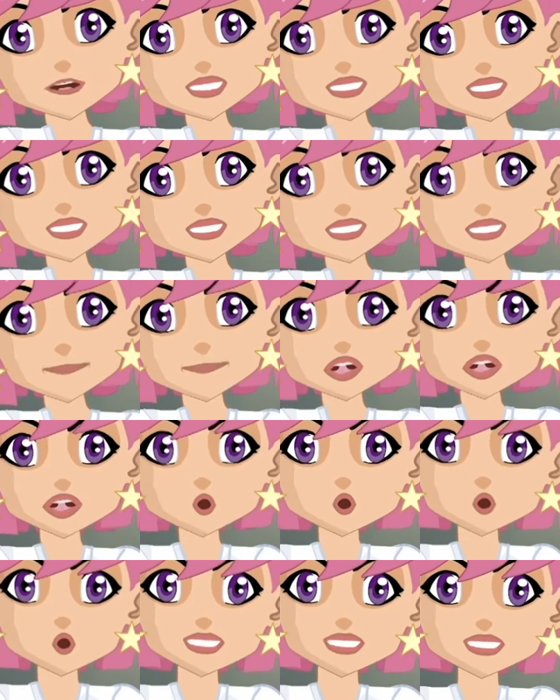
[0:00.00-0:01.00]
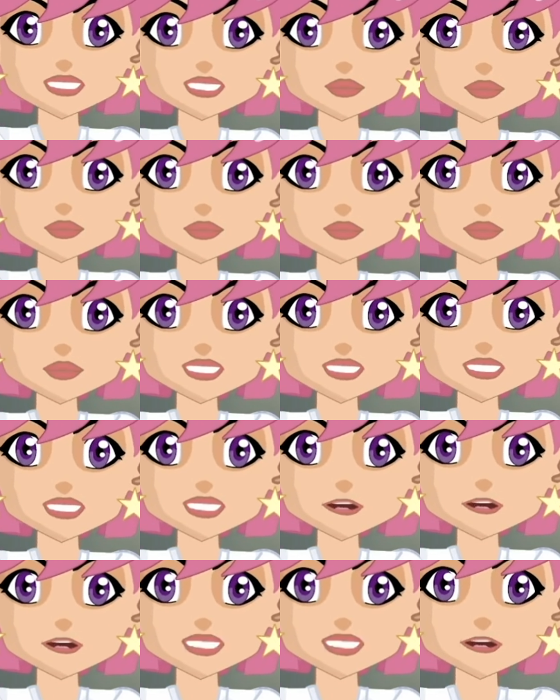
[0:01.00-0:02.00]
If you can learn to
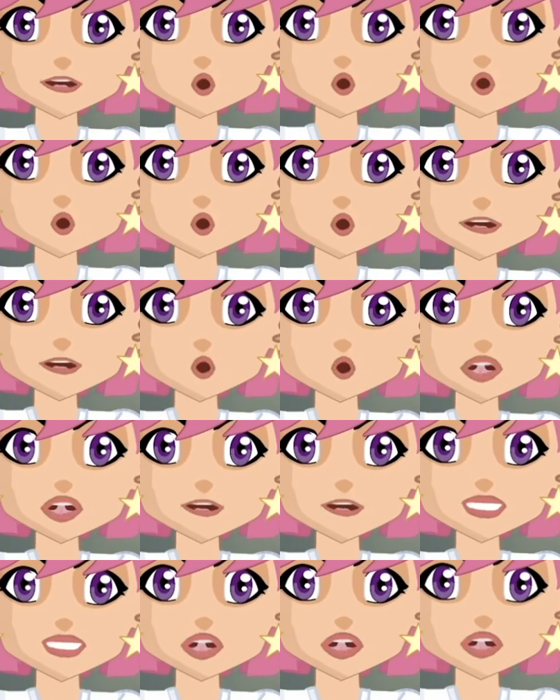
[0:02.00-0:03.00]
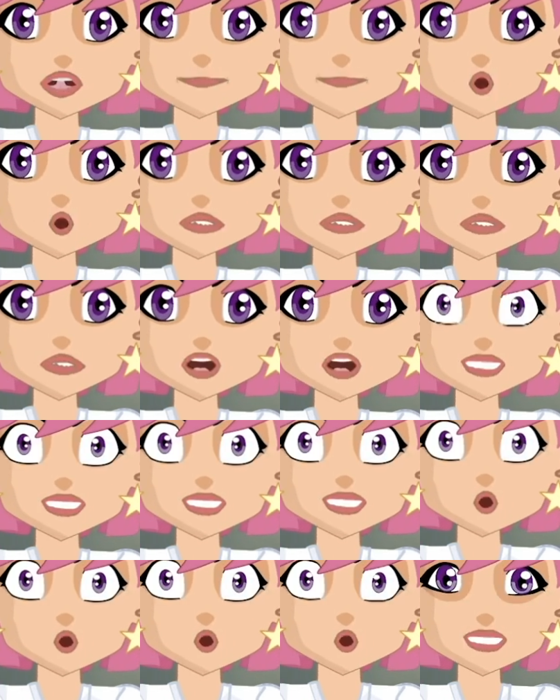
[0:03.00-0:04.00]
make it where you're thinking about
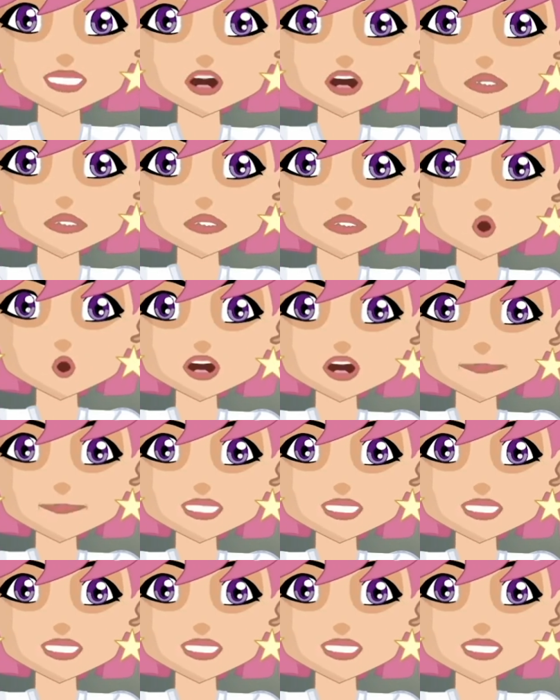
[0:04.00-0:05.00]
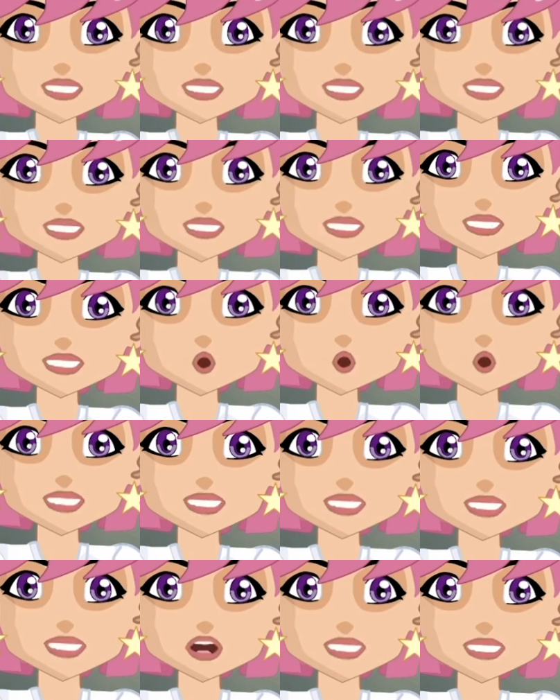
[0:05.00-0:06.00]
flowers up front and keep your
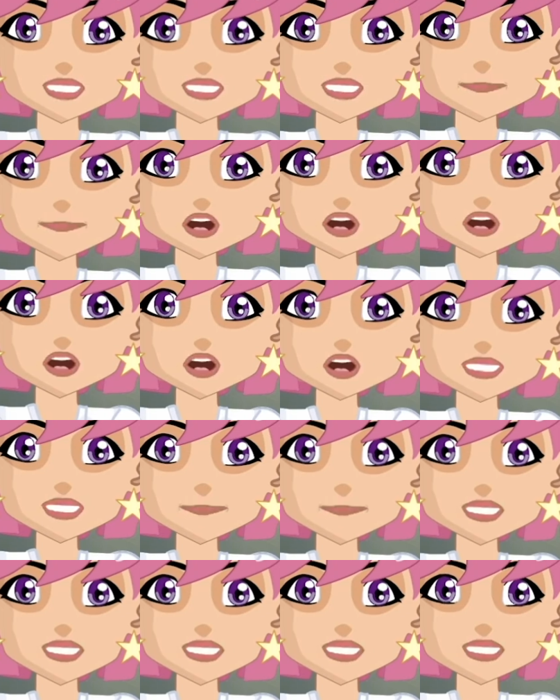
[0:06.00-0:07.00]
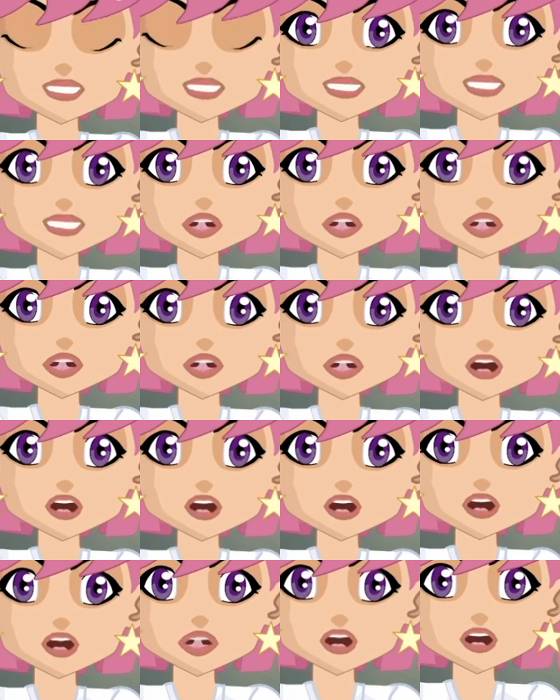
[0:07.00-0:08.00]
intent in the behind, that does
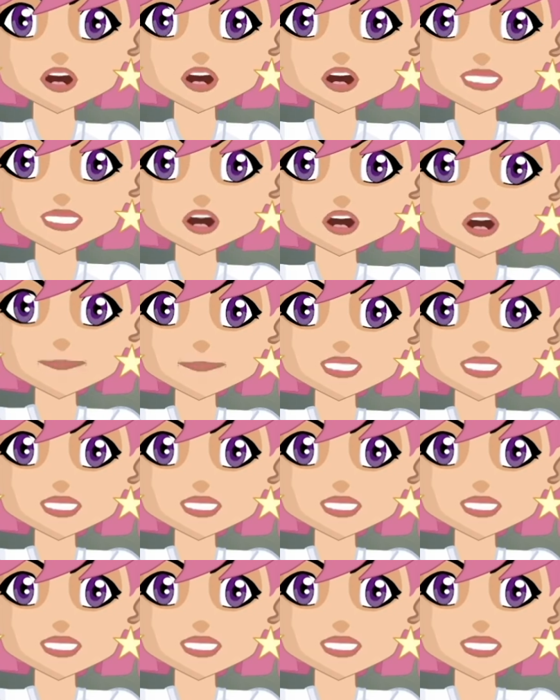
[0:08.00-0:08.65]
act kind of a